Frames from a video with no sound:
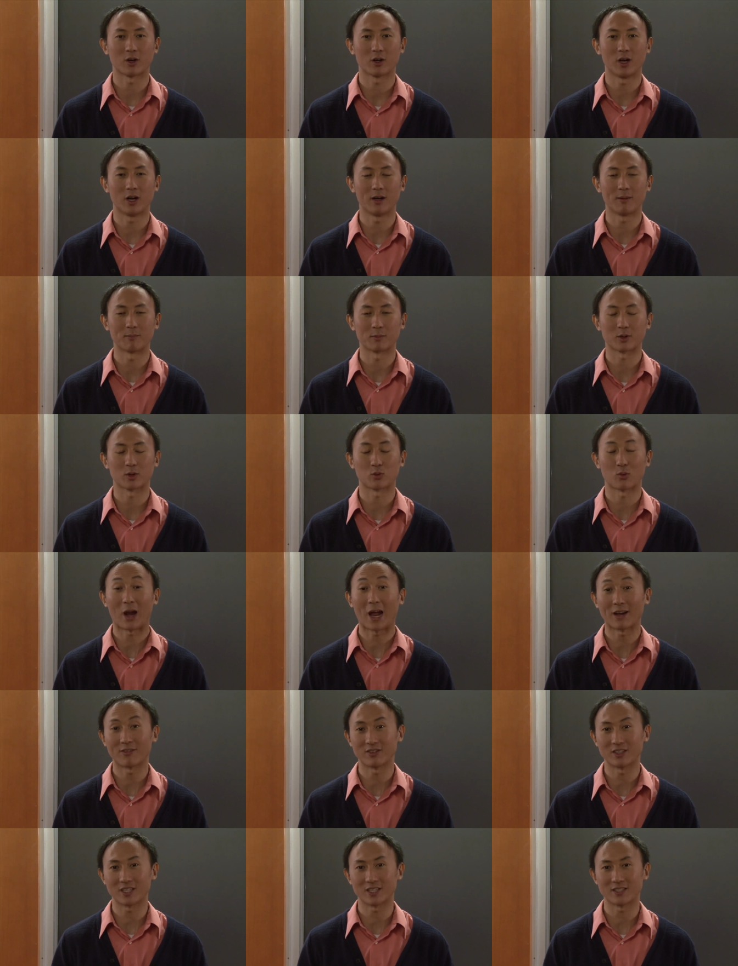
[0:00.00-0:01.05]
um,
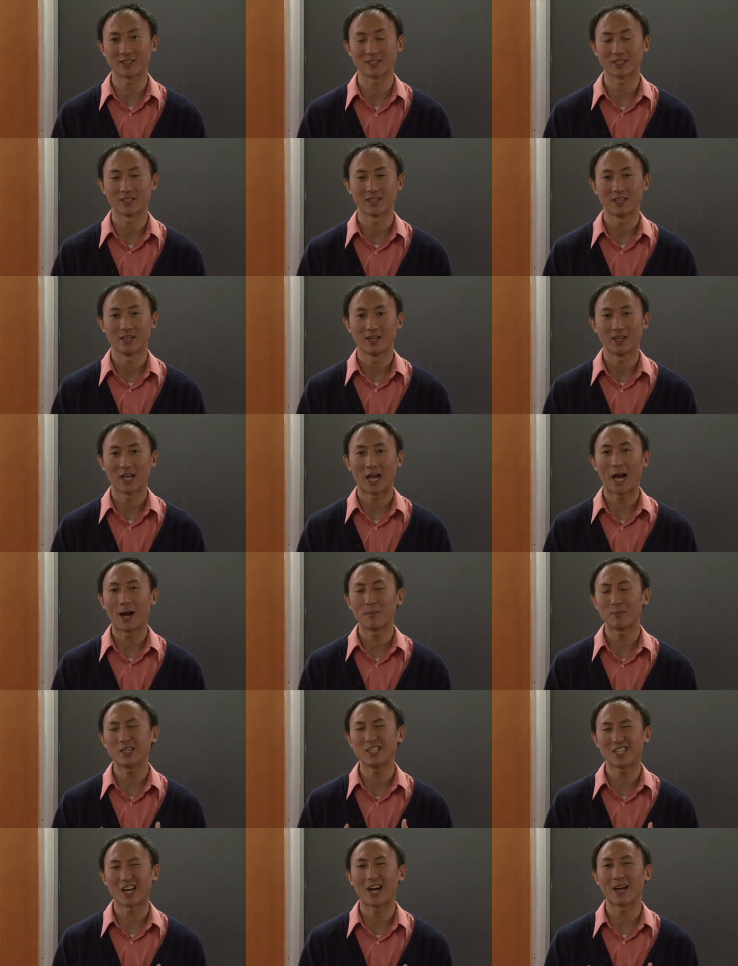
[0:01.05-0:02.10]
gravities how
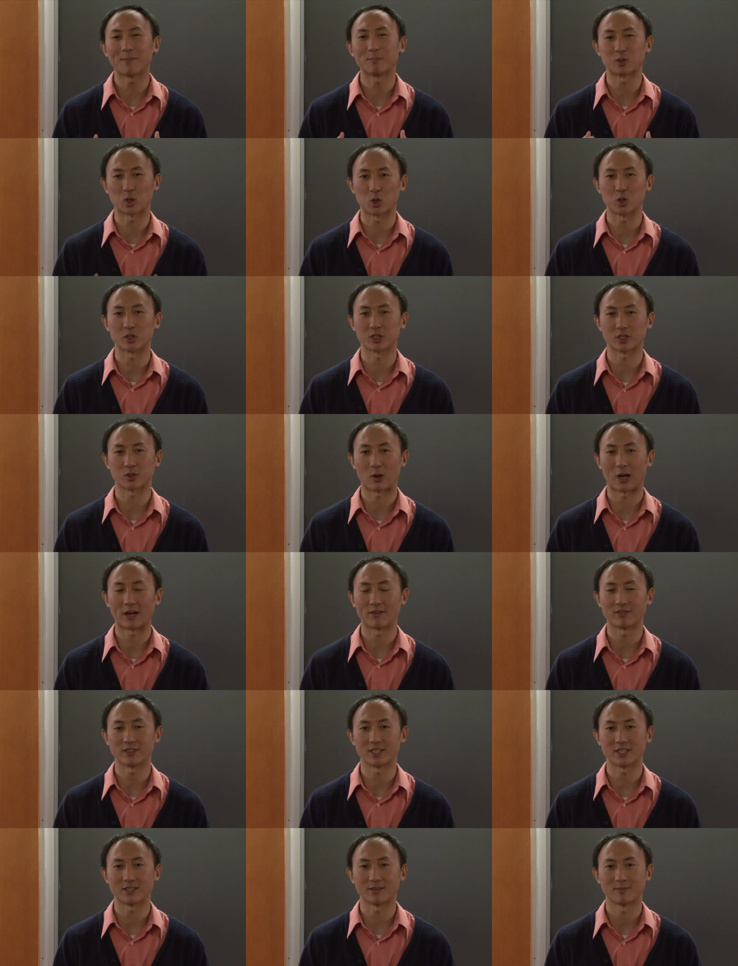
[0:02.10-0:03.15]
many times Earth's
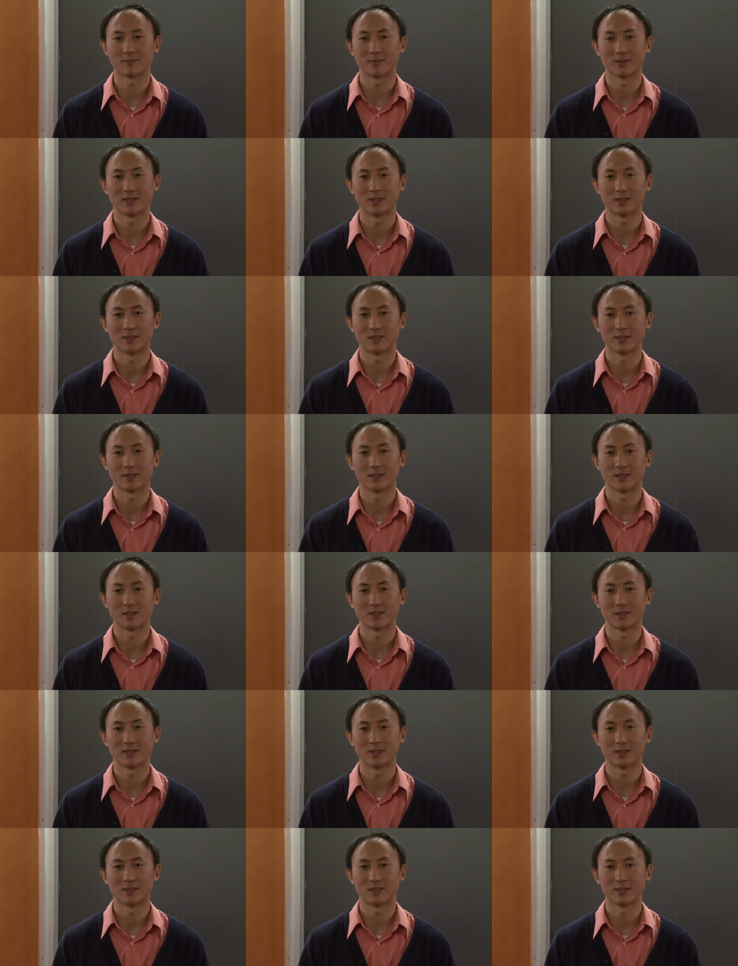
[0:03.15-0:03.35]
gravity.